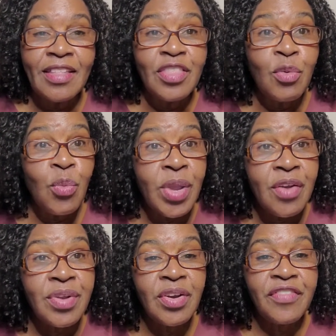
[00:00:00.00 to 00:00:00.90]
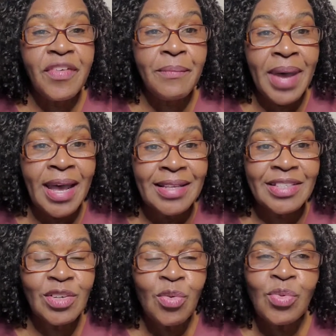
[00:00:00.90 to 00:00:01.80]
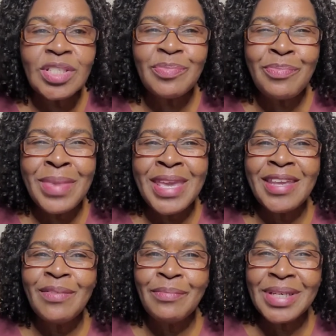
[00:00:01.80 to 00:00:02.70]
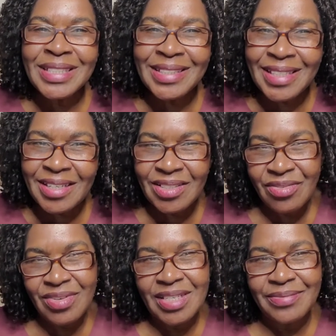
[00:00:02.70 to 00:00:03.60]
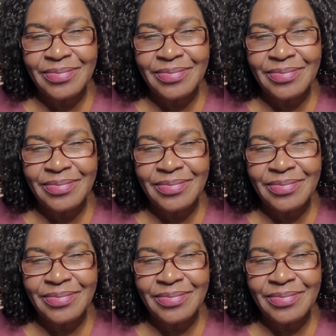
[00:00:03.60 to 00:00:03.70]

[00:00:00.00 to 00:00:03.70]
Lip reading: The wearing of a mask was made mandatory.